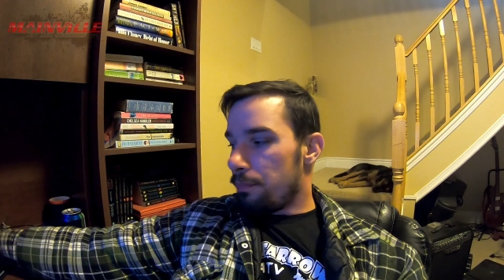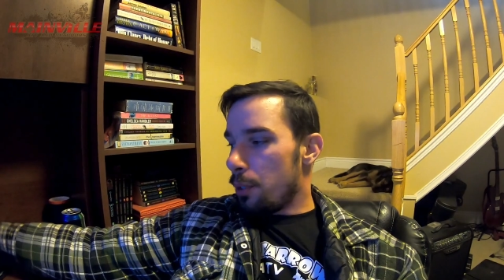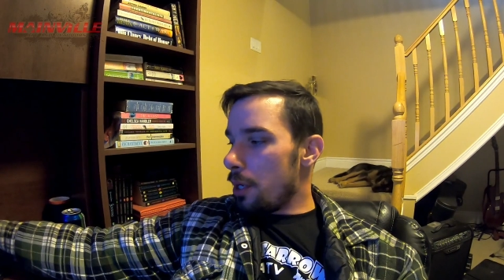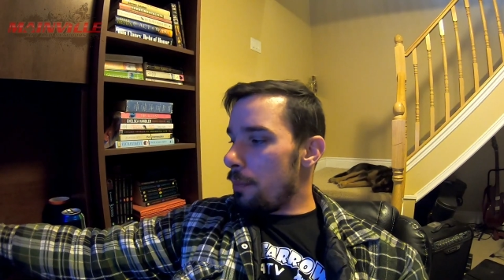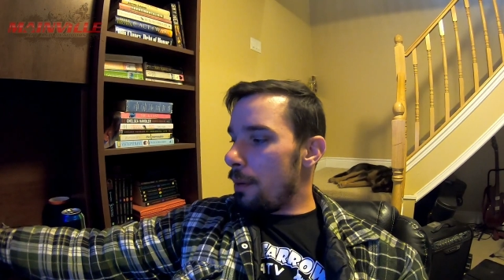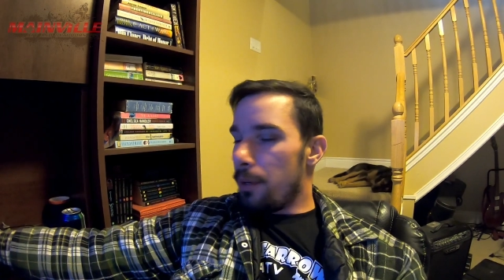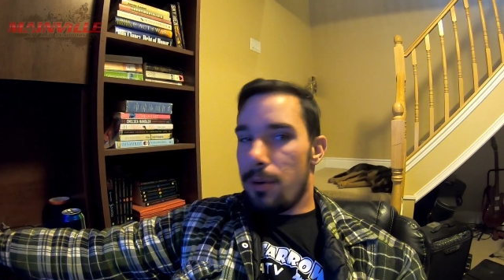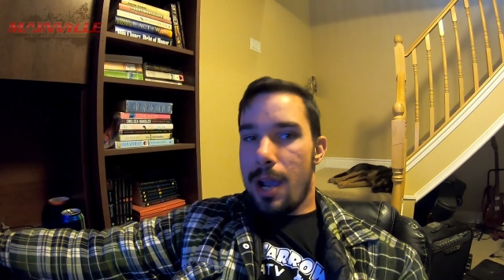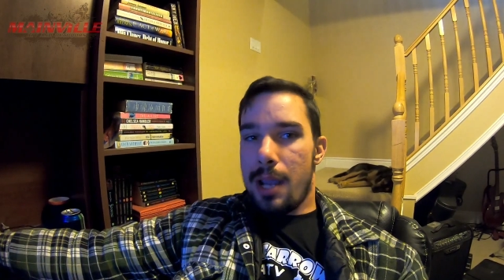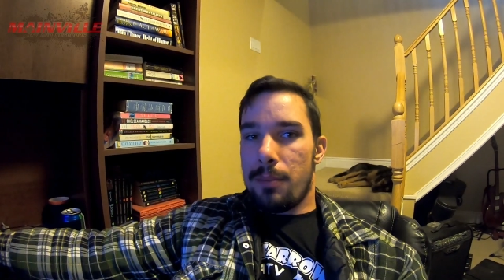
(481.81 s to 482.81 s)
pretty bumpy
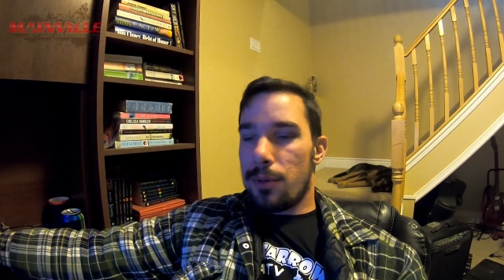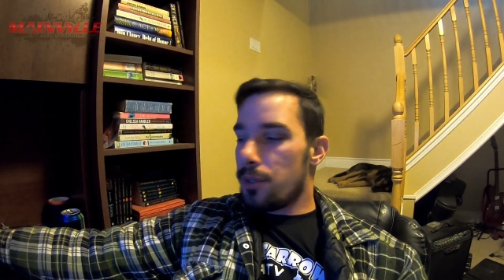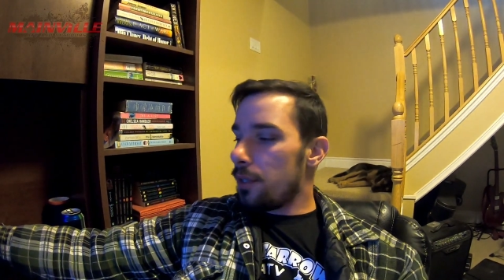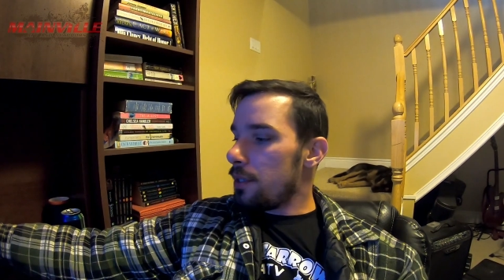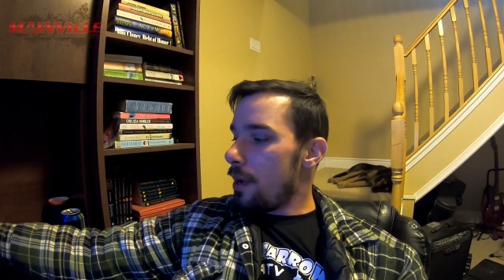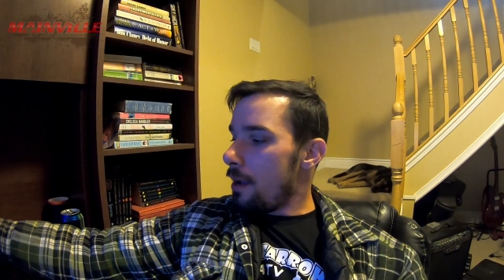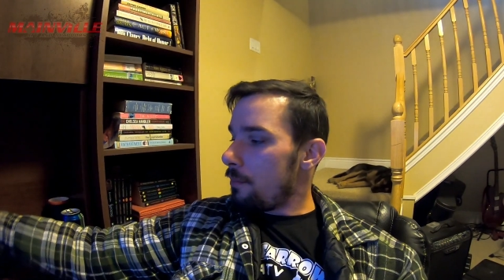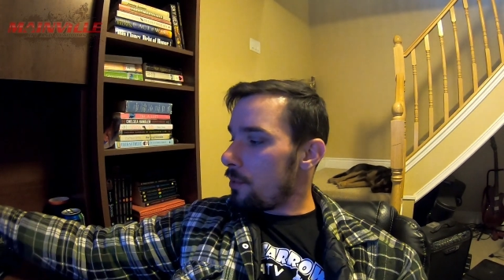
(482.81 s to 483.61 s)
ride most of the time.